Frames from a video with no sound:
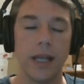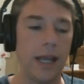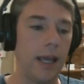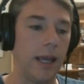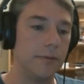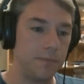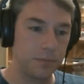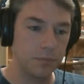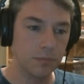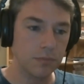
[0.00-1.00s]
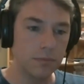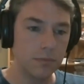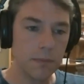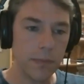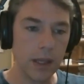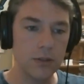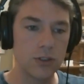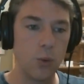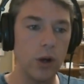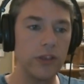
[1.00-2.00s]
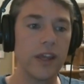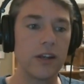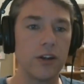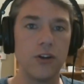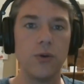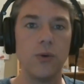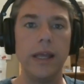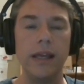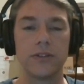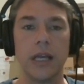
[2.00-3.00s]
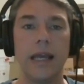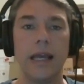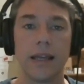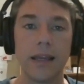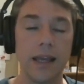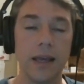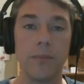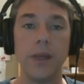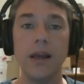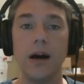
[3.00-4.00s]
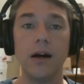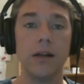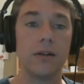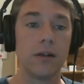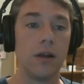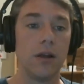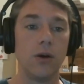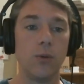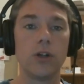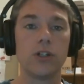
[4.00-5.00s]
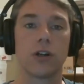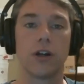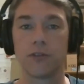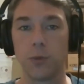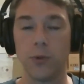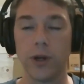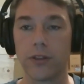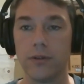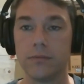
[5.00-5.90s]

And so one thing to do is get beyond what you're comfortable with.